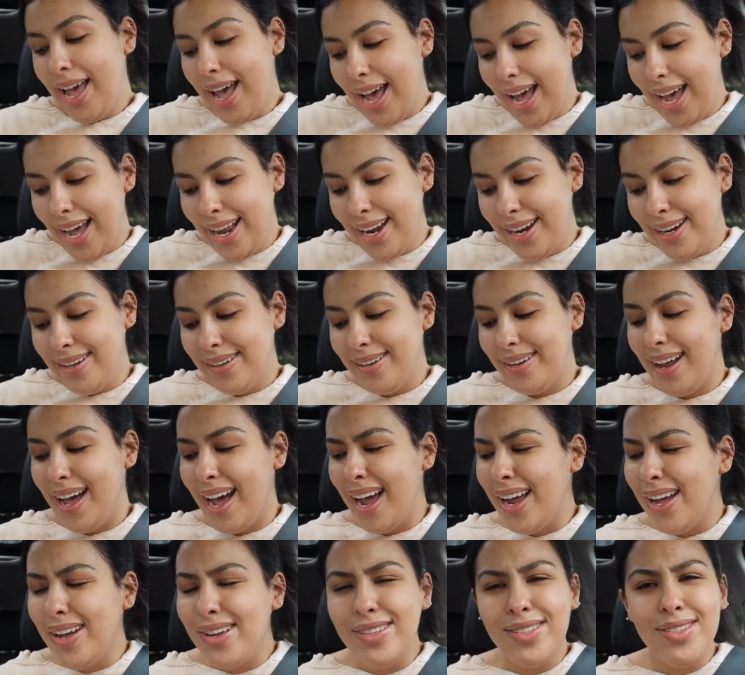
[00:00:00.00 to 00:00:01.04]
And
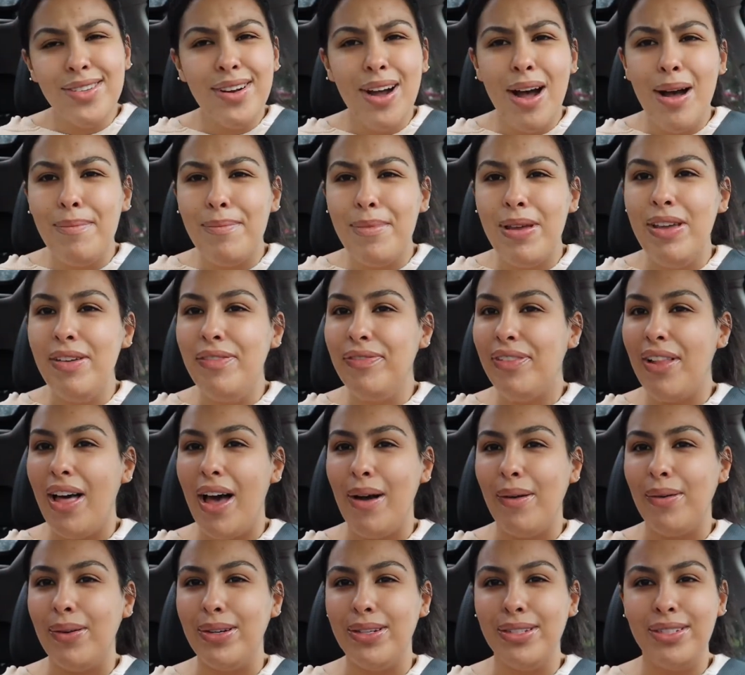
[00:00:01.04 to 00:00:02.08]
I also got me
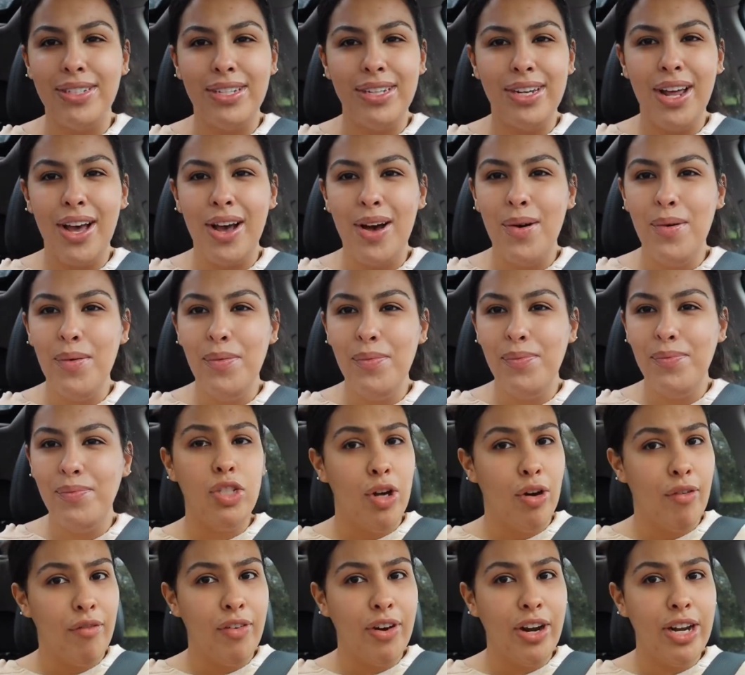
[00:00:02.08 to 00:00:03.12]
flowers, you know?
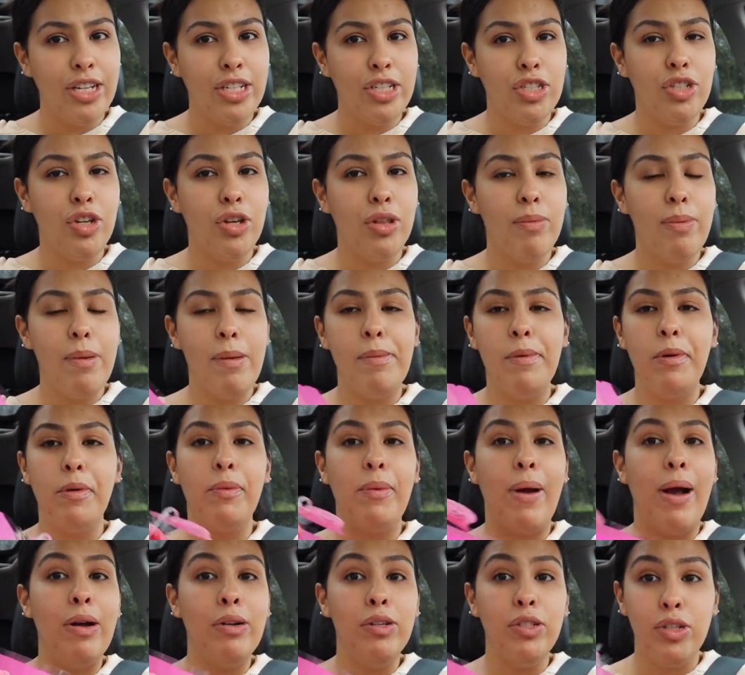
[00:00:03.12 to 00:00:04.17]
Don't forget to show the people
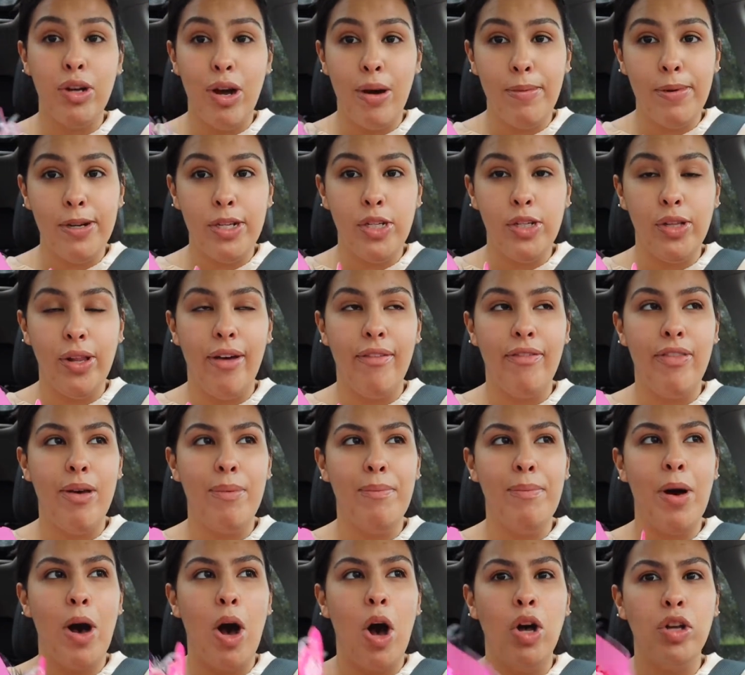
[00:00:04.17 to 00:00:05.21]
around you how much you love
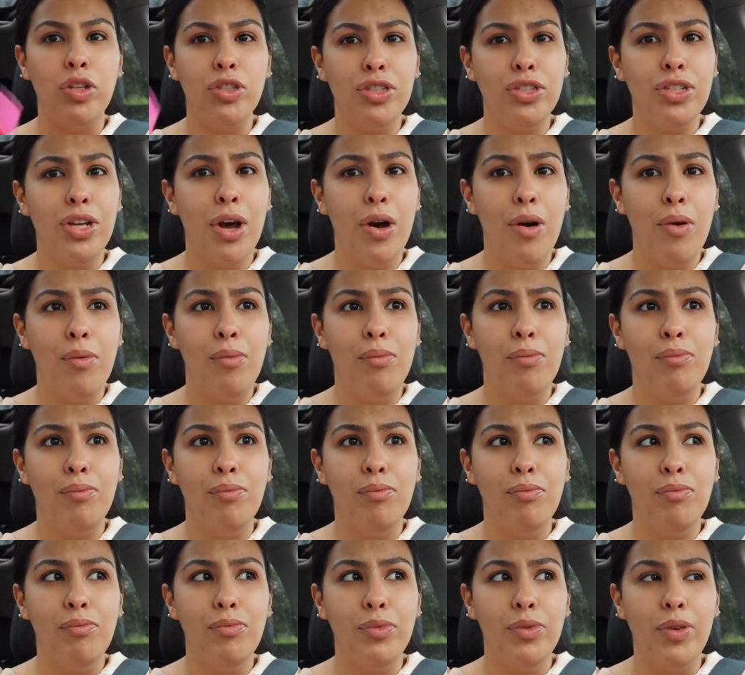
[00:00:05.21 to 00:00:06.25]
them, but also
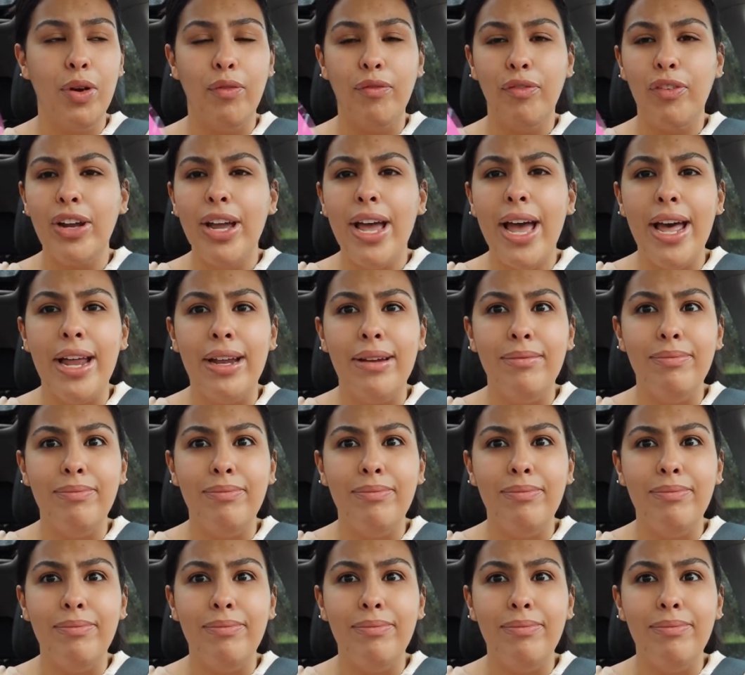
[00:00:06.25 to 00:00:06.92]
don't forget,